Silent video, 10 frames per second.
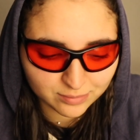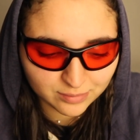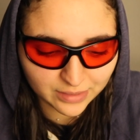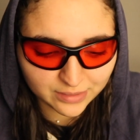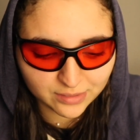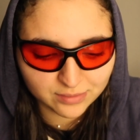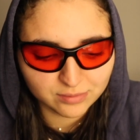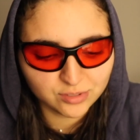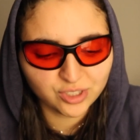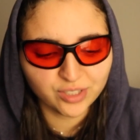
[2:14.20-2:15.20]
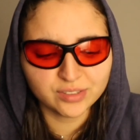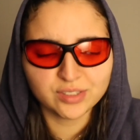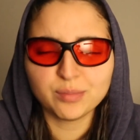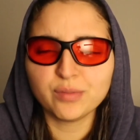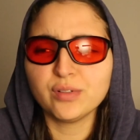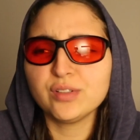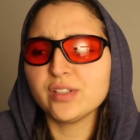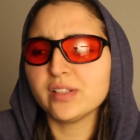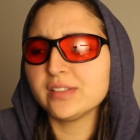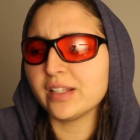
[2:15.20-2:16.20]
like share some of the
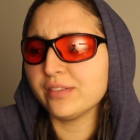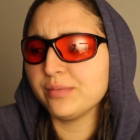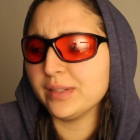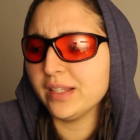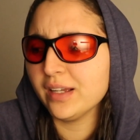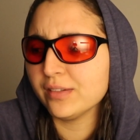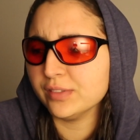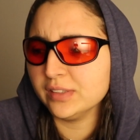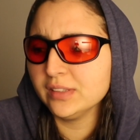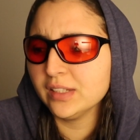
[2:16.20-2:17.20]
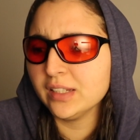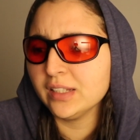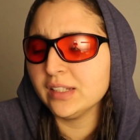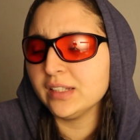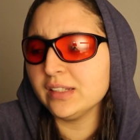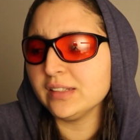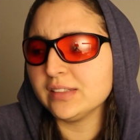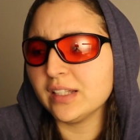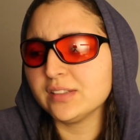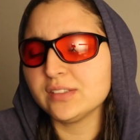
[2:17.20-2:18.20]
thoughts that I've been having, is
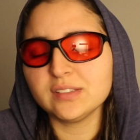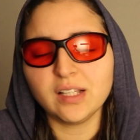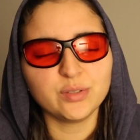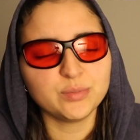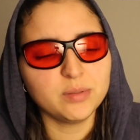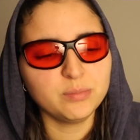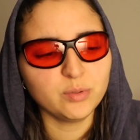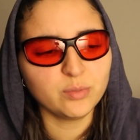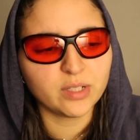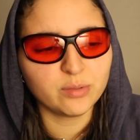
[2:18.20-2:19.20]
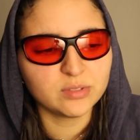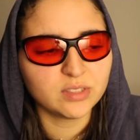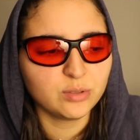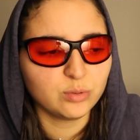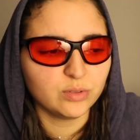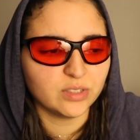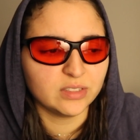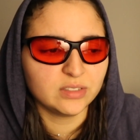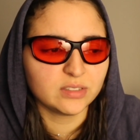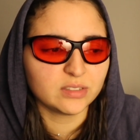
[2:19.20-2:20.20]
that I remember when I was a
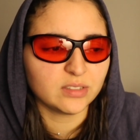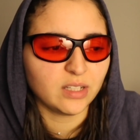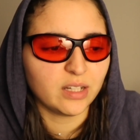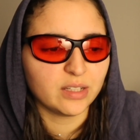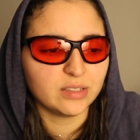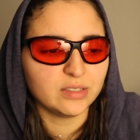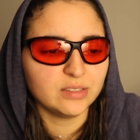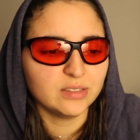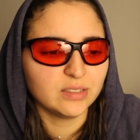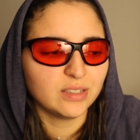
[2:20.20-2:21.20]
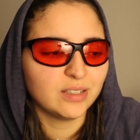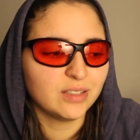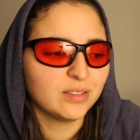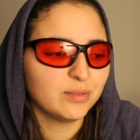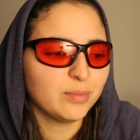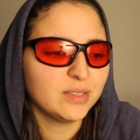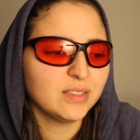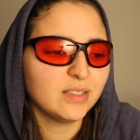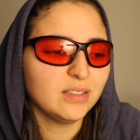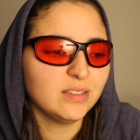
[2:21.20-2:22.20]
student, I
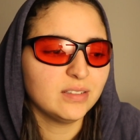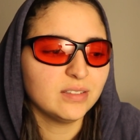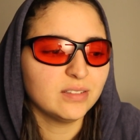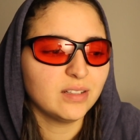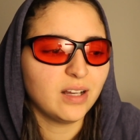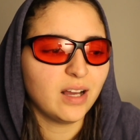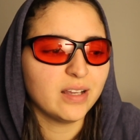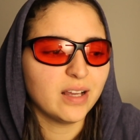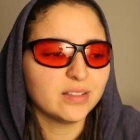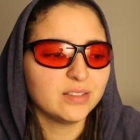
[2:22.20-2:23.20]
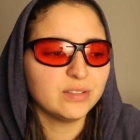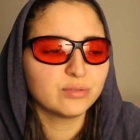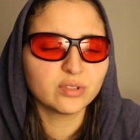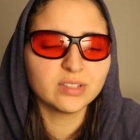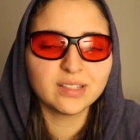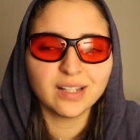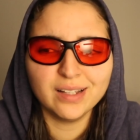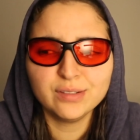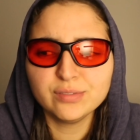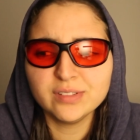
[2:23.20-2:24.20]
basically I had a different
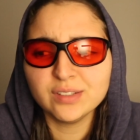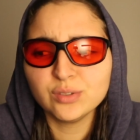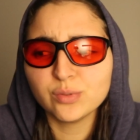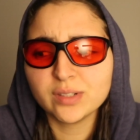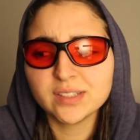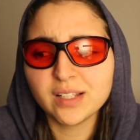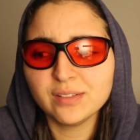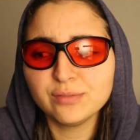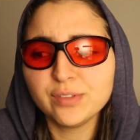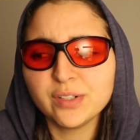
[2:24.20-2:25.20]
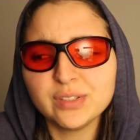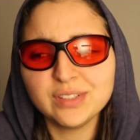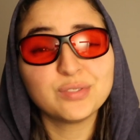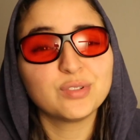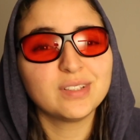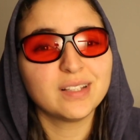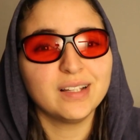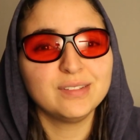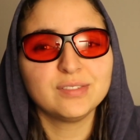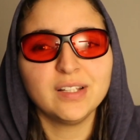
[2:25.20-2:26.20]
life than the one that very different
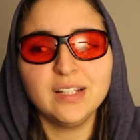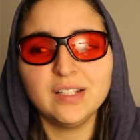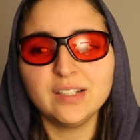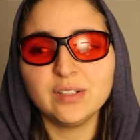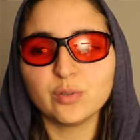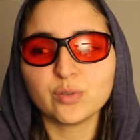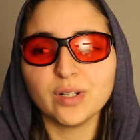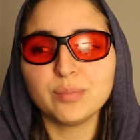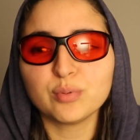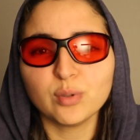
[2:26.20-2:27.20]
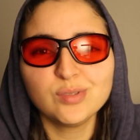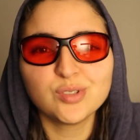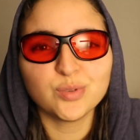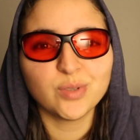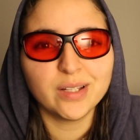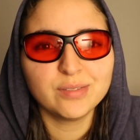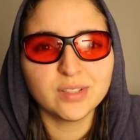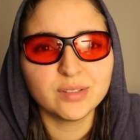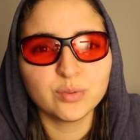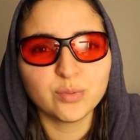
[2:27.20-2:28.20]
life or approach to life
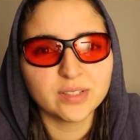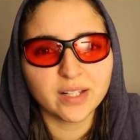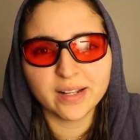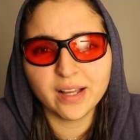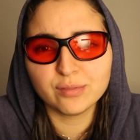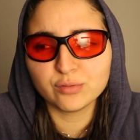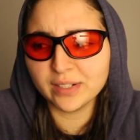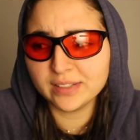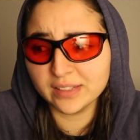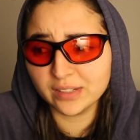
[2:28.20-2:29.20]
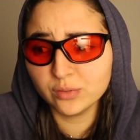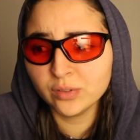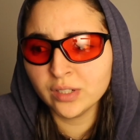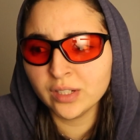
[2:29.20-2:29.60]
than the one that I have right now.